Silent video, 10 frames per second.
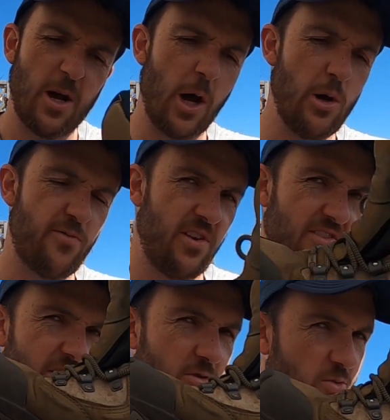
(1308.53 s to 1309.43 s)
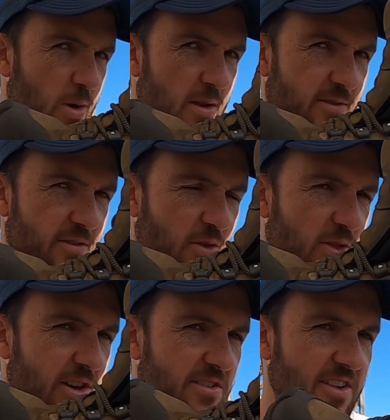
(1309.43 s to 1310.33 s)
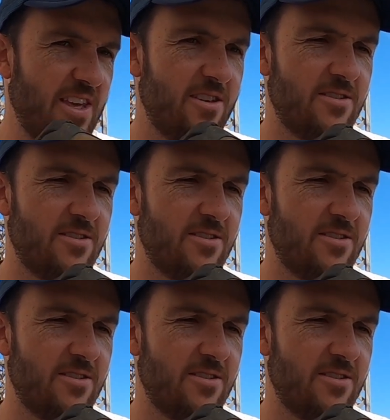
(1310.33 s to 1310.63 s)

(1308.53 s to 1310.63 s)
Hopefully still 25 to 30,